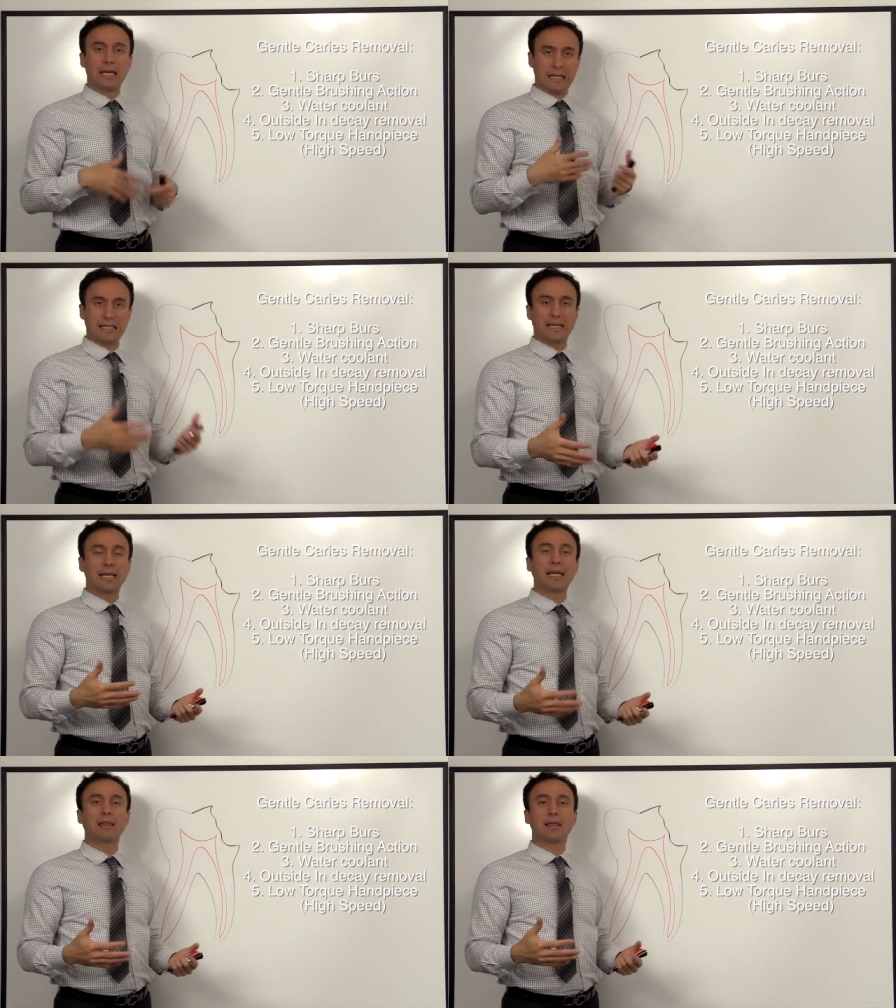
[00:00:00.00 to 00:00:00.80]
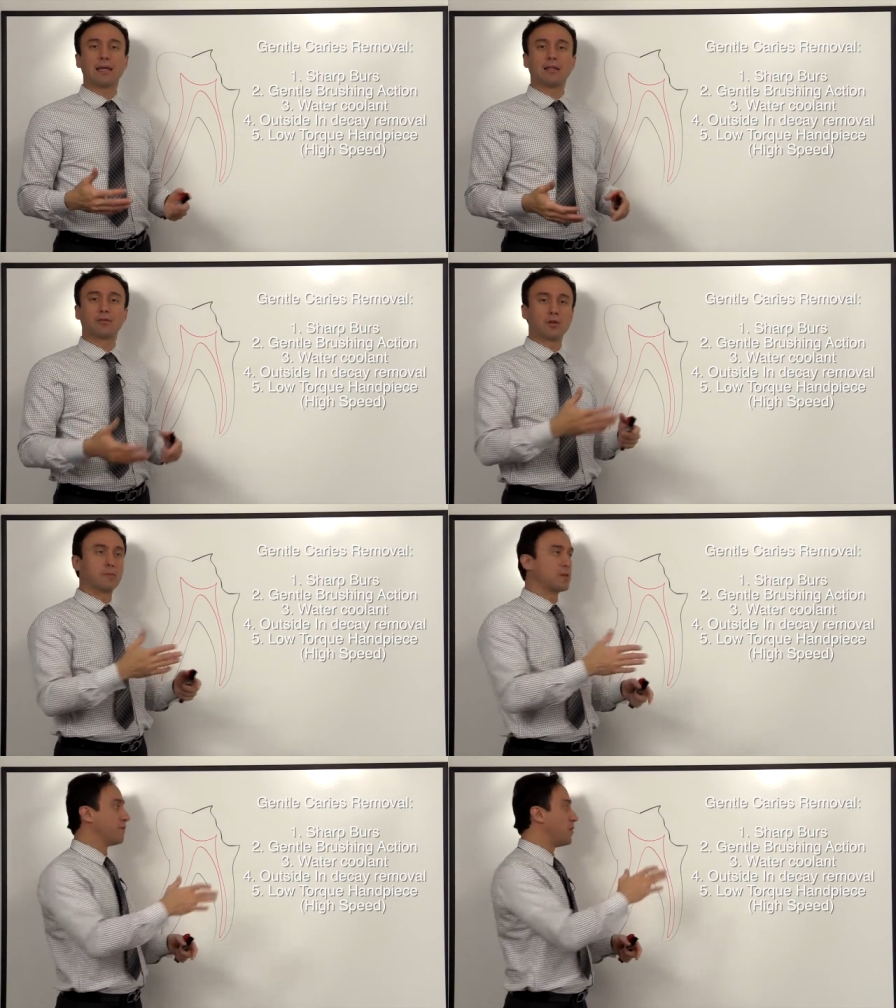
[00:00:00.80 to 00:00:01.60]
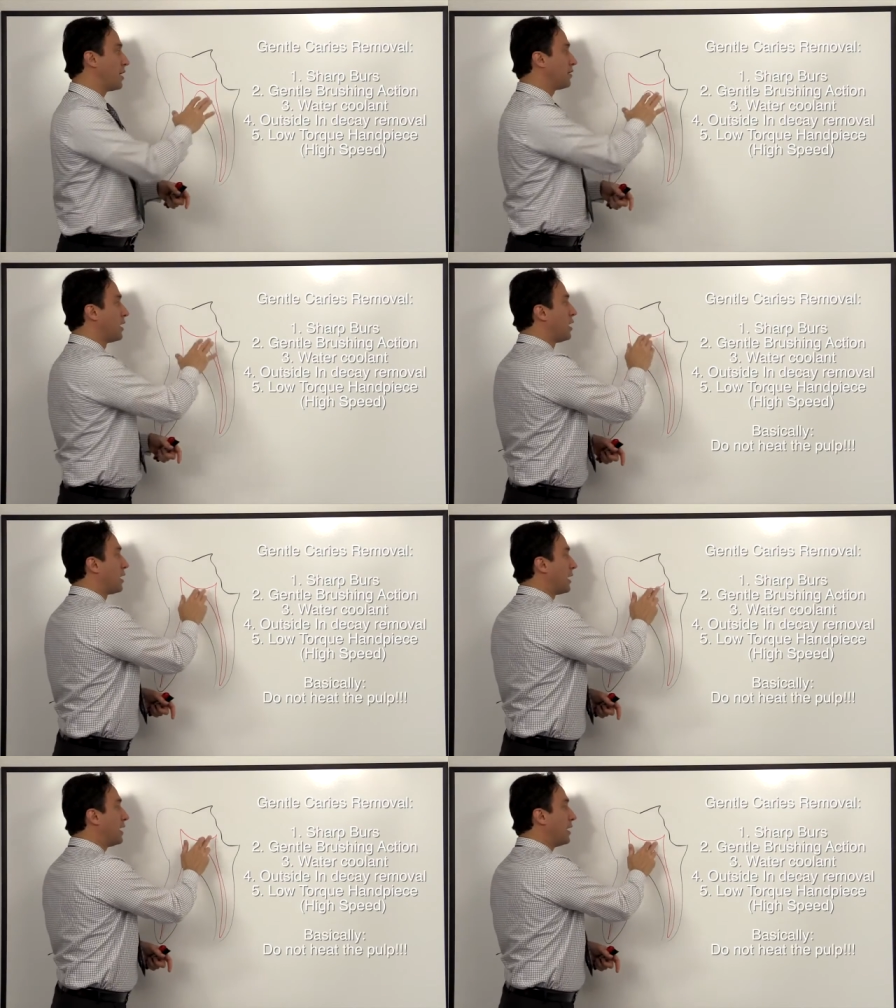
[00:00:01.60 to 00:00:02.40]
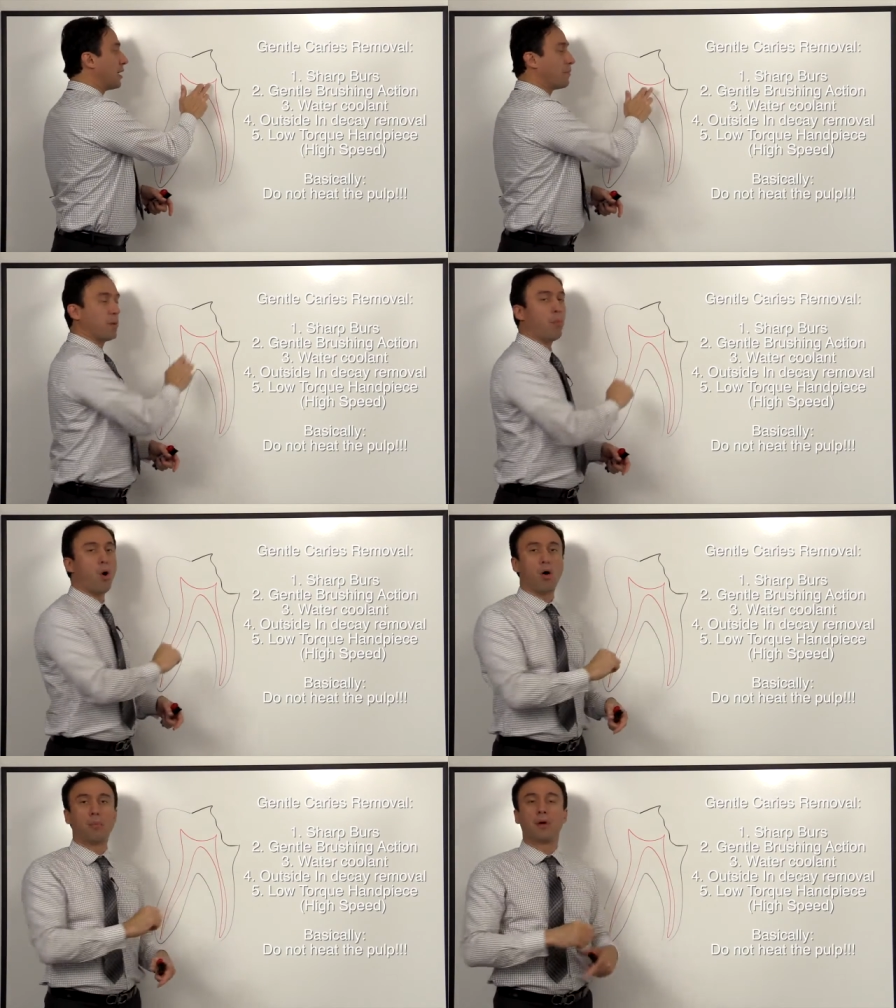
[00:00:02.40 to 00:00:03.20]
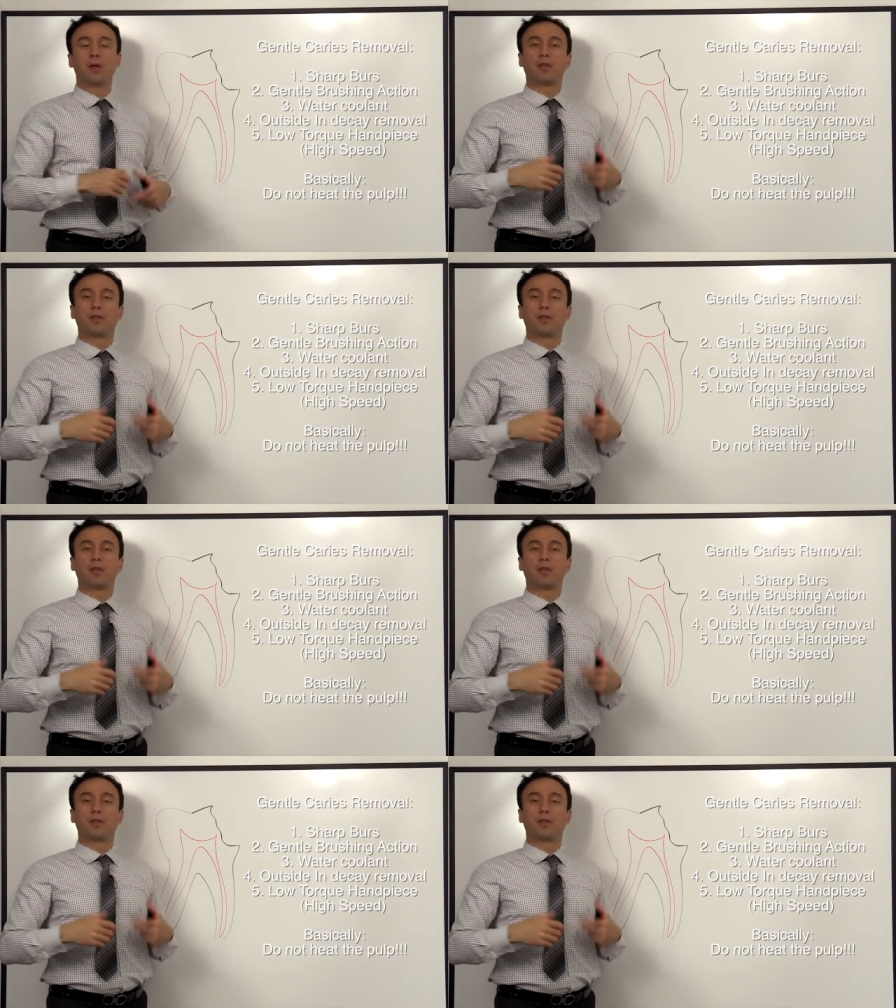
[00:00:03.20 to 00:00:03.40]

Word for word: is a key thing in terms of not heating up the pulp.